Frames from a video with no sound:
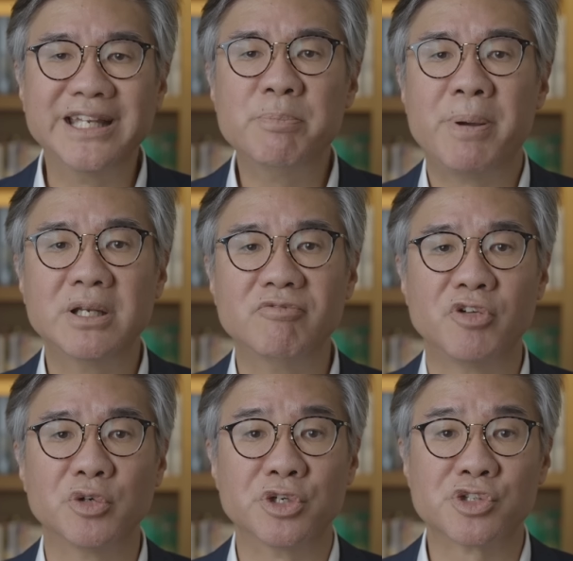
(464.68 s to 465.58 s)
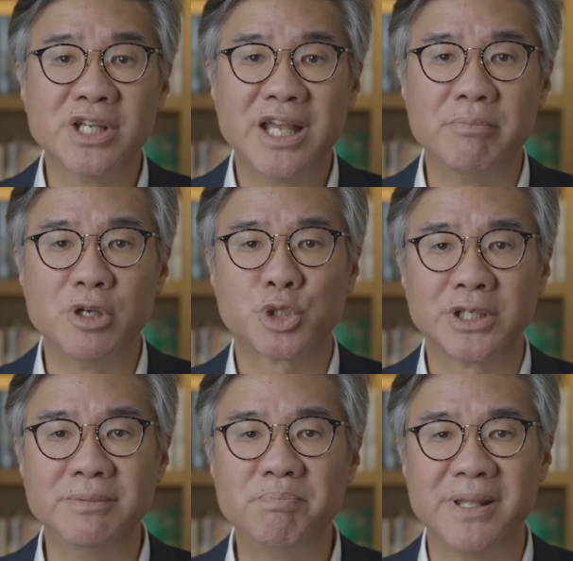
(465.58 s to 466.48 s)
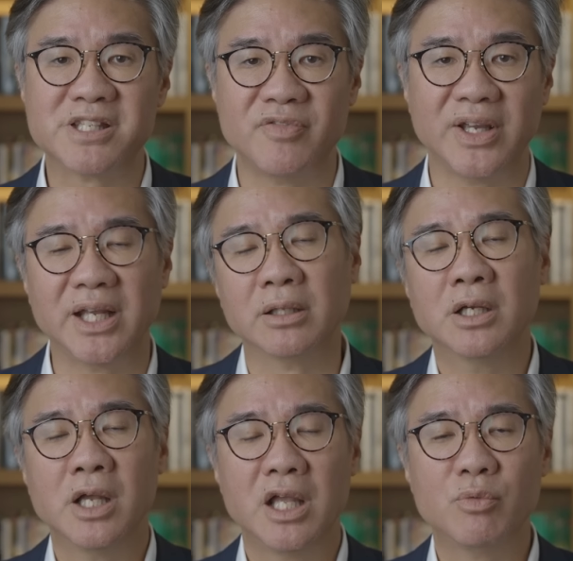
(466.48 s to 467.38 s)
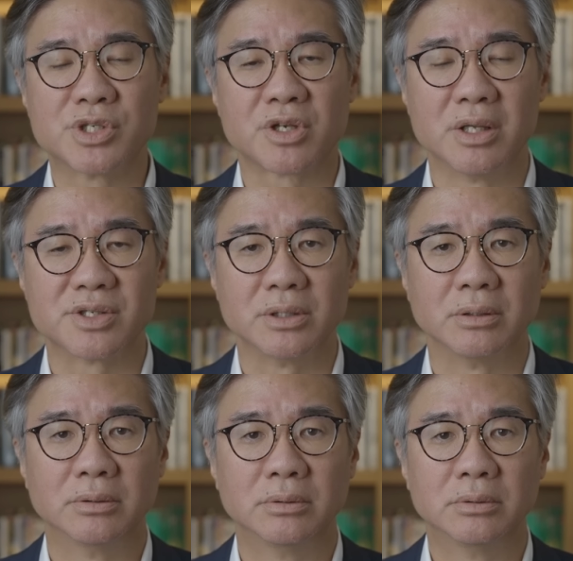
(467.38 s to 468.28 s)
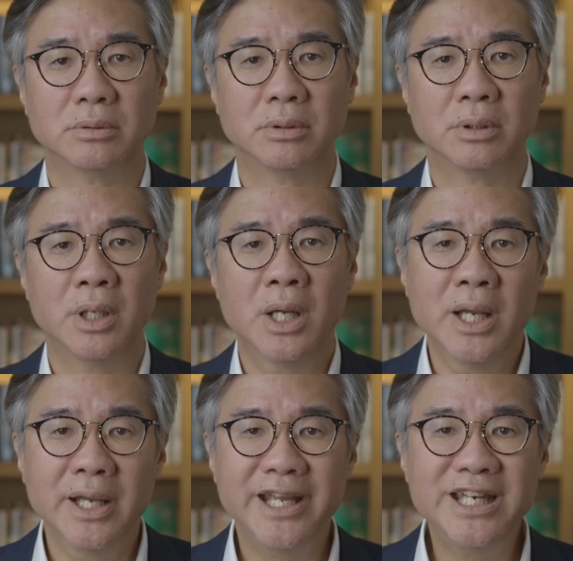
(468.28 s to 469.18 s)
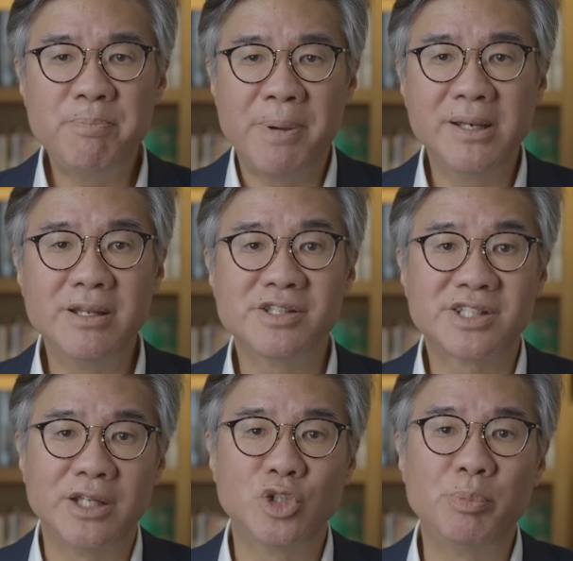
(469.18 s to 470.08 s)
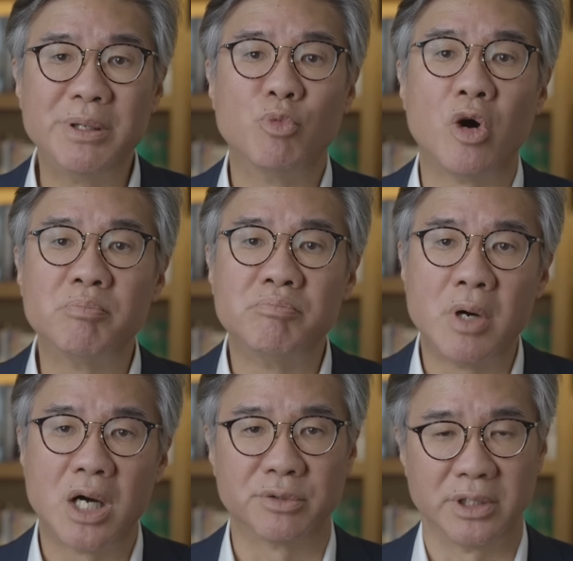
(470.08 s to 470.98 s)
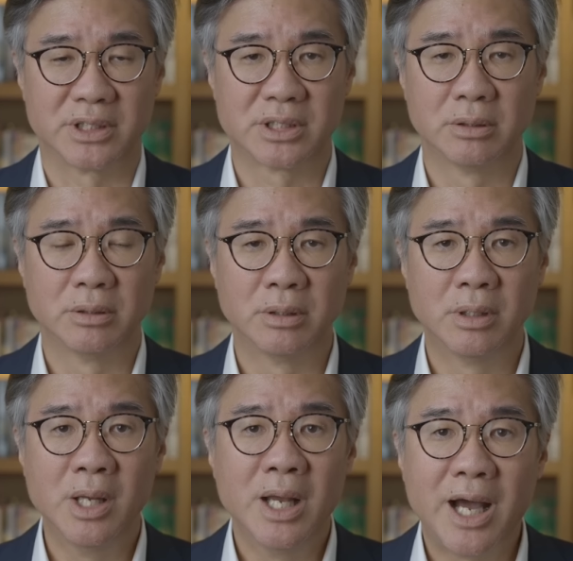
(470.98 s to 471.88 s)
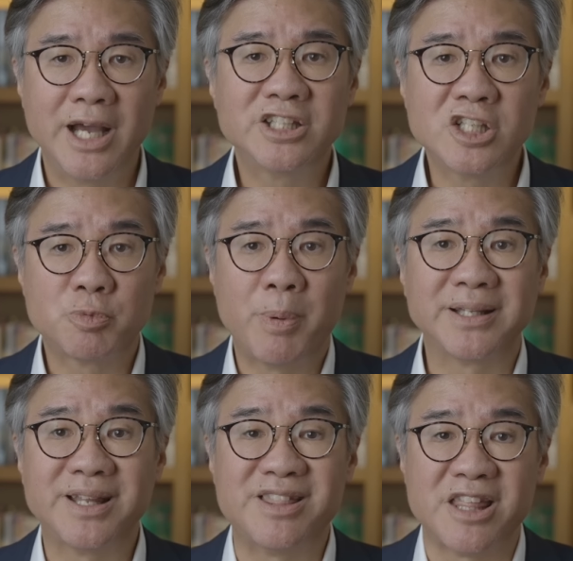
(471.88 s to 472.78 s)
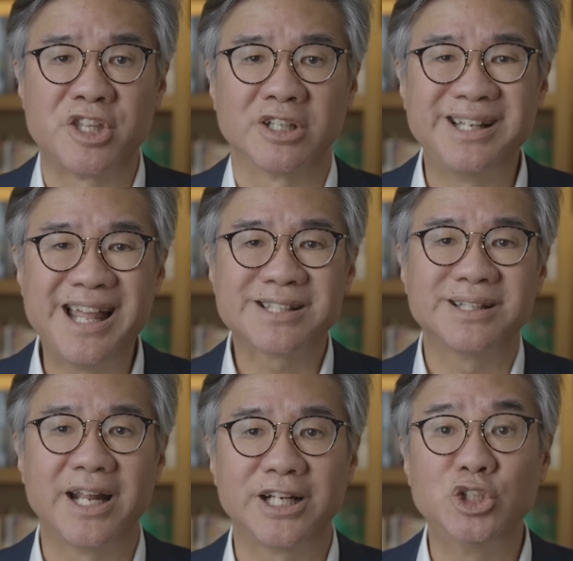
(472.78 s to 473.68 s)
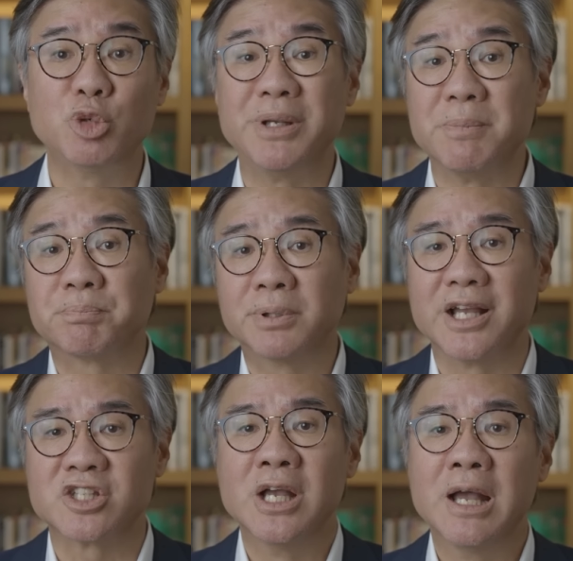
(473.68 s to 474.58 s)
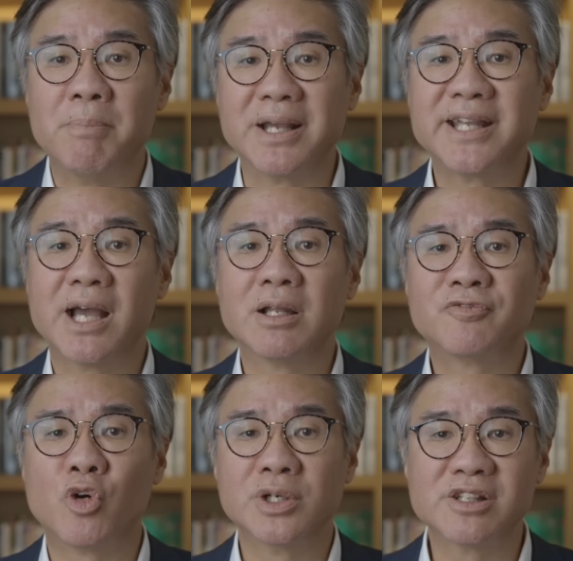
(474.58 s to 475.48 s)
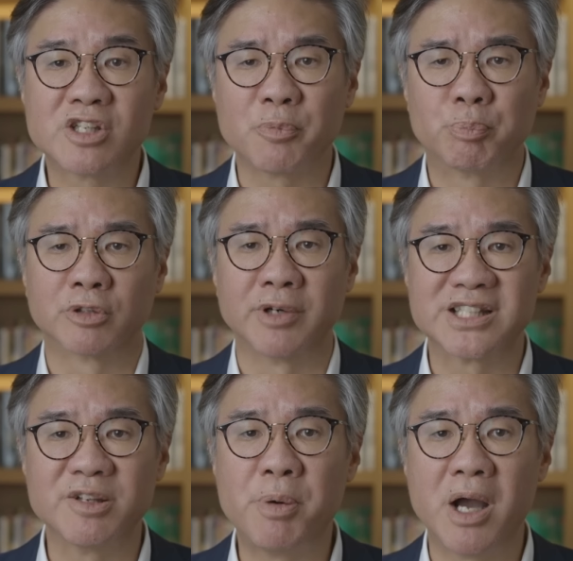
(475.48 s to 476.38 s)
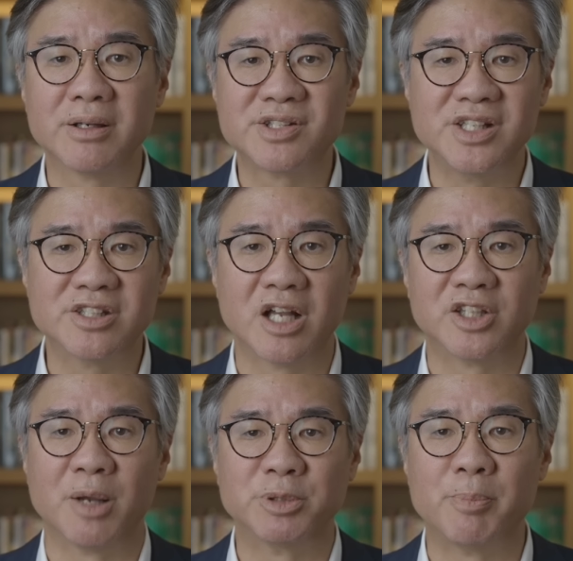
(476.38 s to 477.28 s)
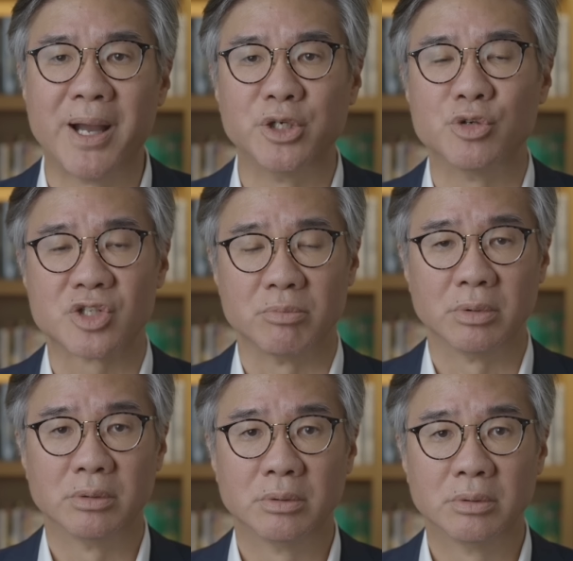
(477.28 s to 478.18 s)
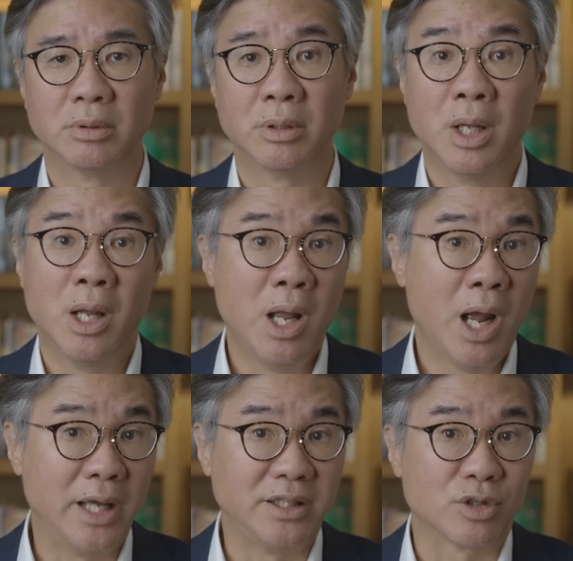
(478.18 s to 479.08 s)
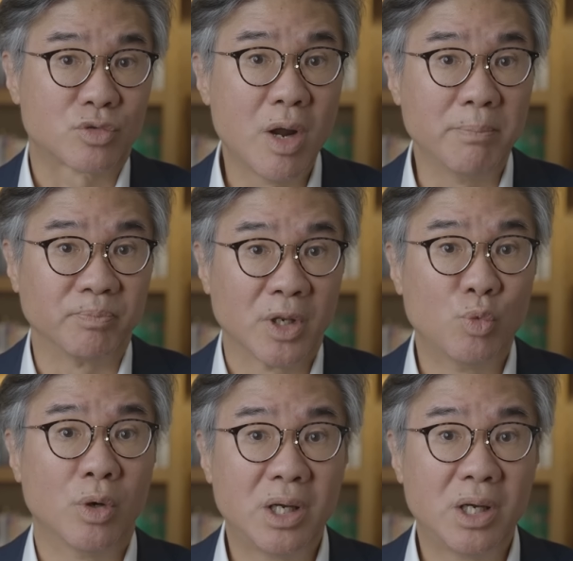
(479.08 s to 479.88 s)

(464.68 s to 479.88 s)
independent voters in Michigan, Pennsylvania, and Wisconsin. Independents tend to be more moderate. I suspect that they're less likely to be impressed by California's progressive policies adopted by Newsom. I think Trump would